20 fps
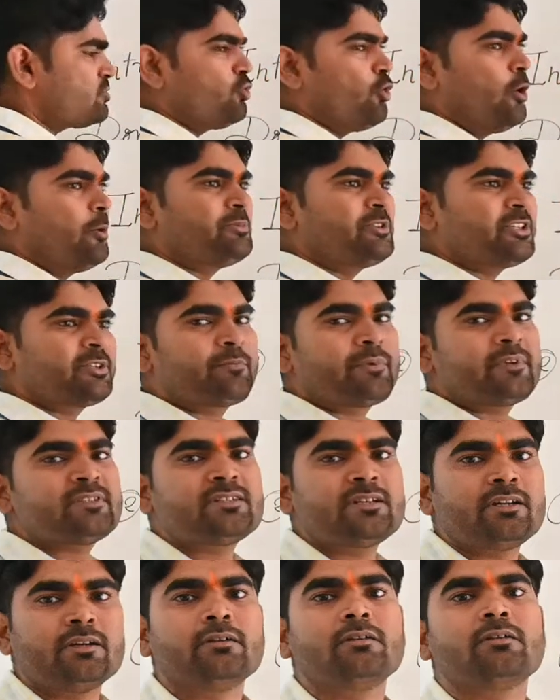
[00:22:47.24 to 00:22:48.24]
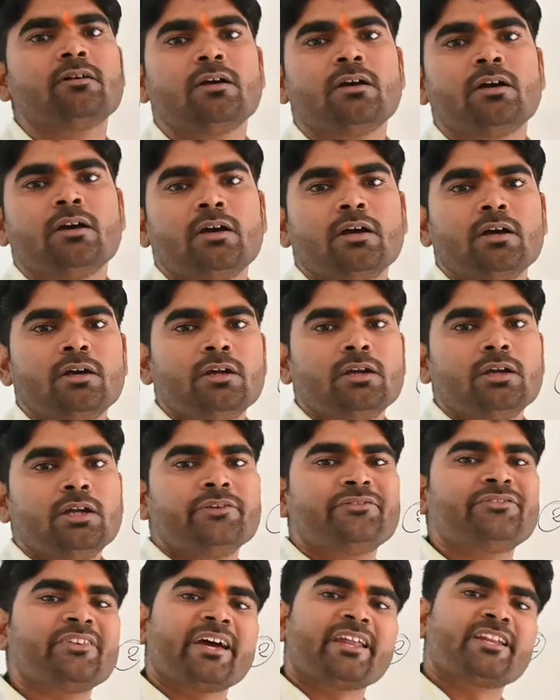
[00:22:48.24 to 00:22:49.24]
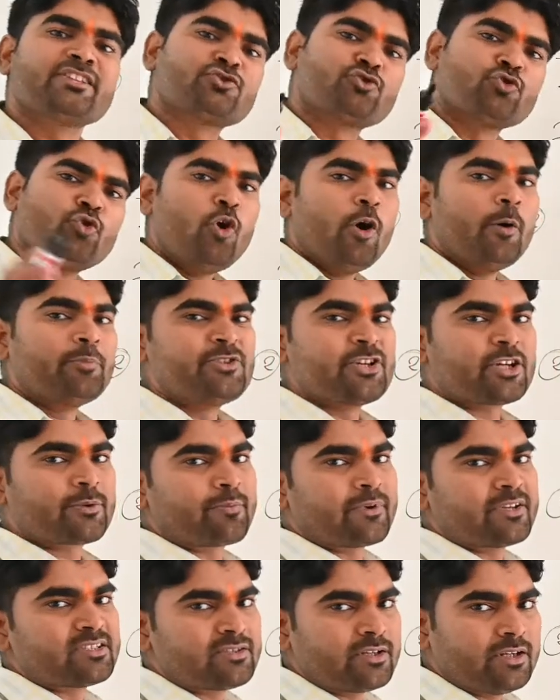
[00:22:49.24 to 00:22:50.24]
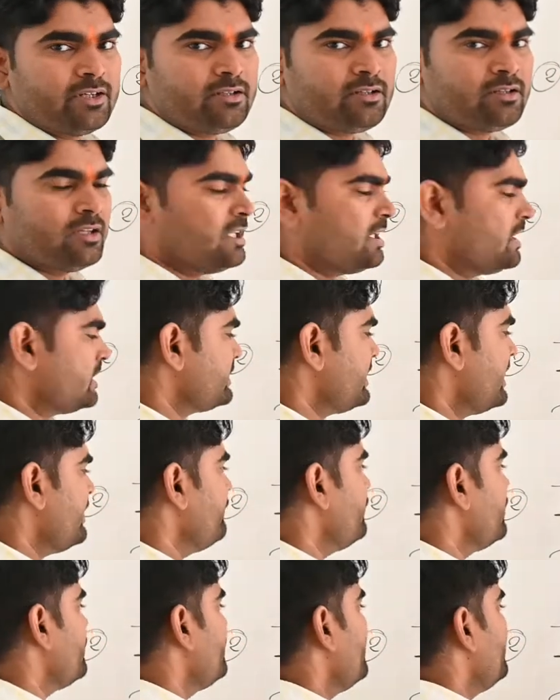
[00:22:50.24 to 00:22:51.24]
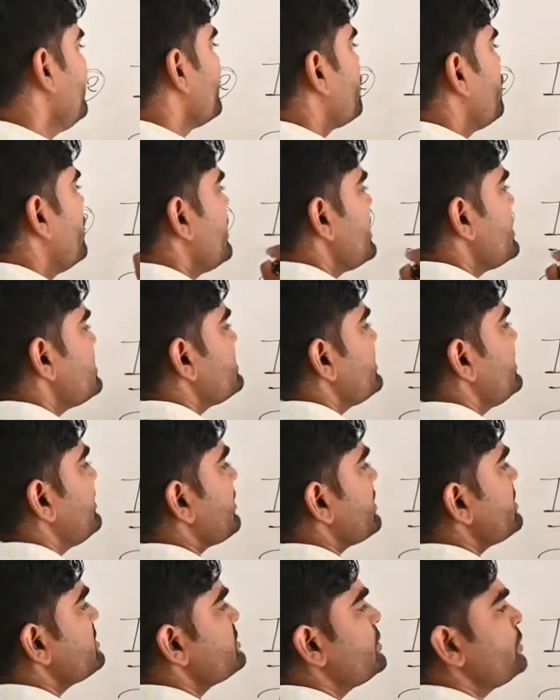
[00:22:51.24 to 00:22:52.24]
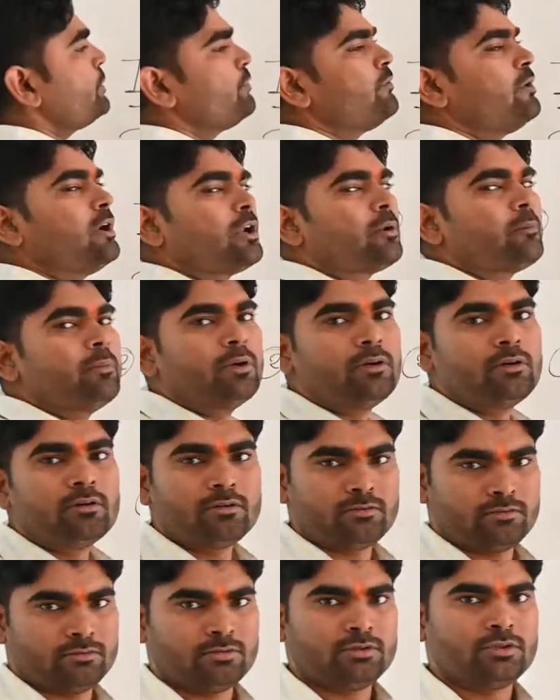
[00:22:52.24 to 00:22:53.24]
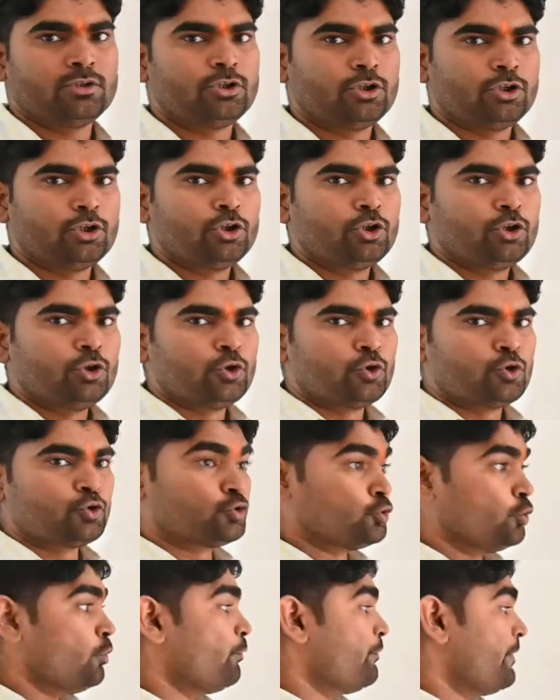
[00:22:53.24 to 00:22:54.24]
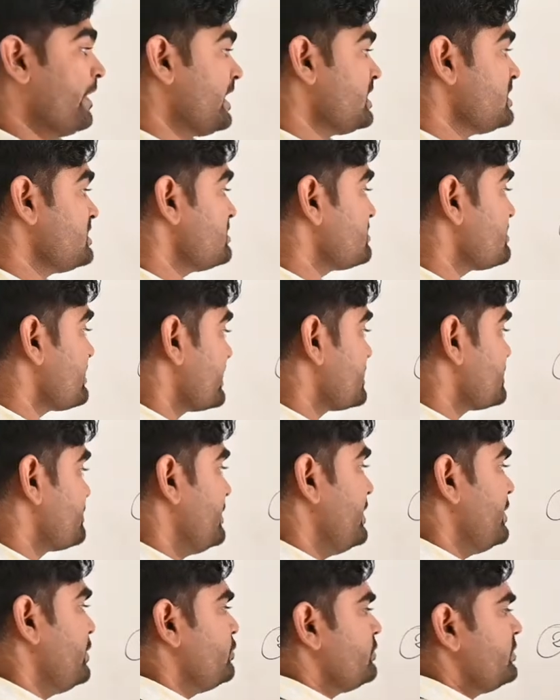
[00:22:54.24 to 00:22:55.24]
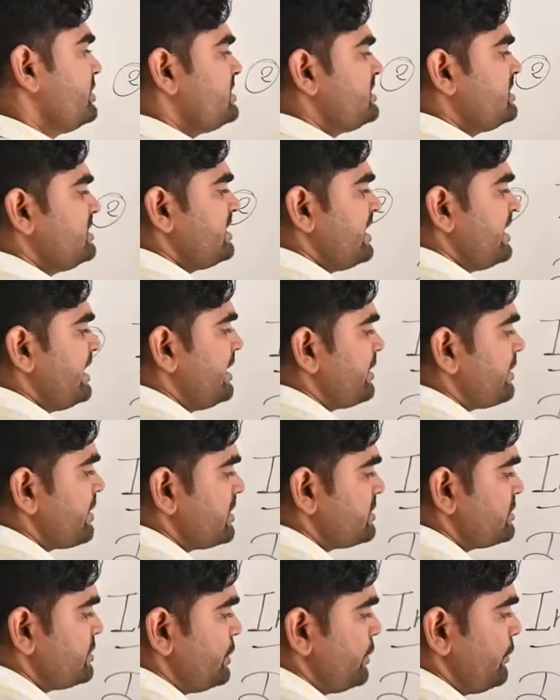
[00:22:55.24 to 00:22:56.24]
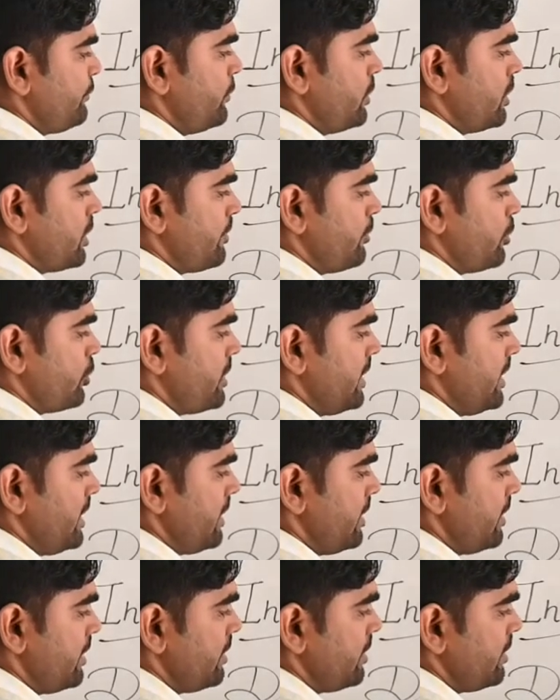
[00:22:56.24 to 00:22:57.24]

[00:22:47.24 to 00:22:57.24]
no object present. If there is no object present, then it will be called as intransitive verb. So when I just explained you, this is an intransitive verb. Okay.